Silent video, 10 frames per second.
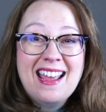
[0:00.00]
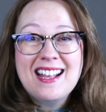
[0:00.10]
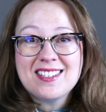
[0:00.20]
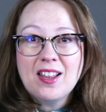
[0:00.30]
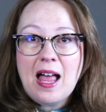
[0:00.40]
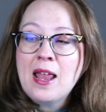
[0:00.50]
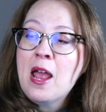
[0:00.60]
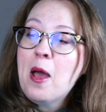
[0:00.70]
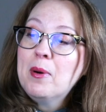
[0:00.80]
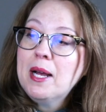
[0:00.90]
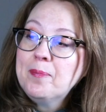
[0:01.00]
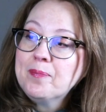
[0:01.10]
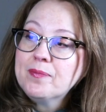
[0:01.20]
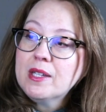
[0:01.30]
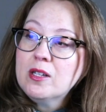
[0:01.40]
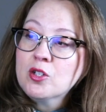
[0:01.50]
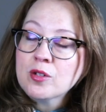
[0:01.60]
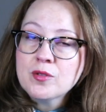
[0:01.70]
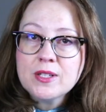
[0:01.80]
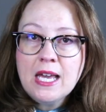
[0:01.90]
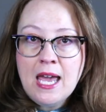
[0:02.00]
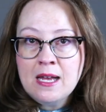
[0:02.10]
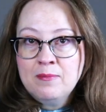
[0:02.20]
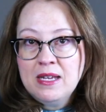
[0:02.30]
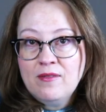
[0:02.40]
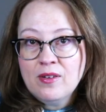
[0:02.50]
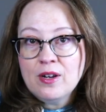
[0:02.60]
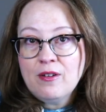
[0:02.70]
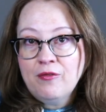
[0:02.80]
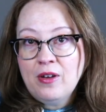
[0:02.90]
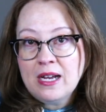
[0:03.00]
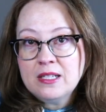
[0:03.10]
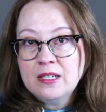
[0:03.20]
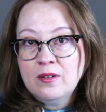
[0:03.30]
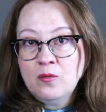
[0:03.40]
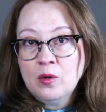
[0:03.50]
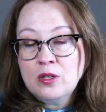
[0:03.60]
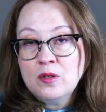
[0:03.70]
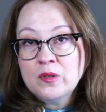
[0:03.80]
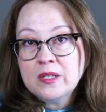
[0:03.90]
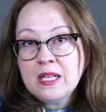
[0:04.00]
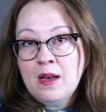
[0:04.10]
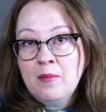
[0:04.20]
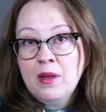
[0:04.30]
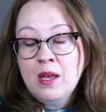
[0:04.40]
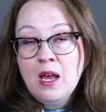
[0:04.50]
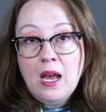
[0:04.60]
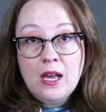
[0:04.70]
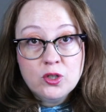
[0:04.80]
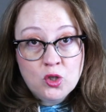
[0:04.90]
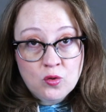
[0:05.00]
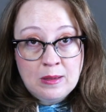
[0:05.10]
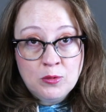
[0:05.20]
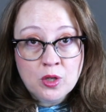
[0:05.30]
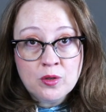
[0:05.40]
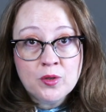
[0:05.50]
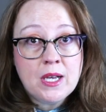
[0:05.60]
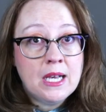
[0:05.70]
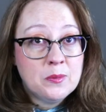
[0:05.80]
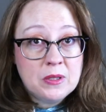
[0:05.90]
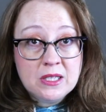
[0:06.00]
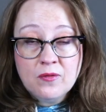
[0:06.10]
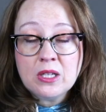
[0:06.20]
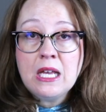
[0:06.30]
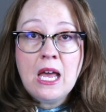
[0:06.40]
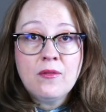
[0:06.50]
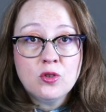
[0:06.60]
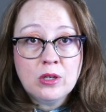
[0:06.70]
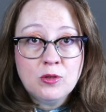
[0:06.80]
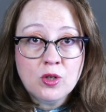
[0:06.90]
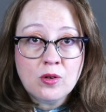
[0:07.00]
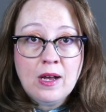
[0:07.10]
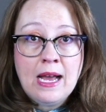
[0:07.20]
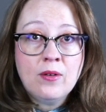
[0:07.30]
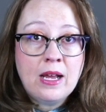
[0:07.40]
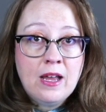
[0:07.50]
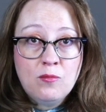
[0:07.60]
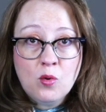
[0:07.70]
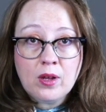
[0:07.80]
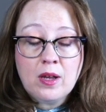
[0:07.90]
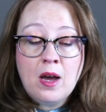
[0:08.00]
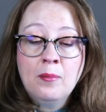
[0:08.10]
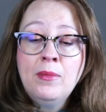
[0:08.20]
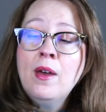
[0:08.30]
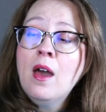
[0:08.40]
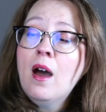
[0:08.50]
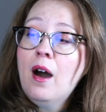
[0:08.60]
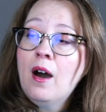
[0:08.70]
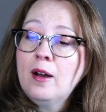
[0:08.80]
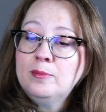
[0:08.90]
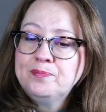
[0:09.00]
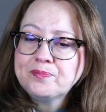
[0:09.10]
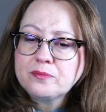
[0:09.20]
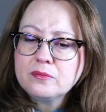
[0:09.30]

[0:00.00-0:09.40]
it's a lot. But Journals can be very effective when you use them as dream journals. I specifically have a dream journal out. I have more to come. Um,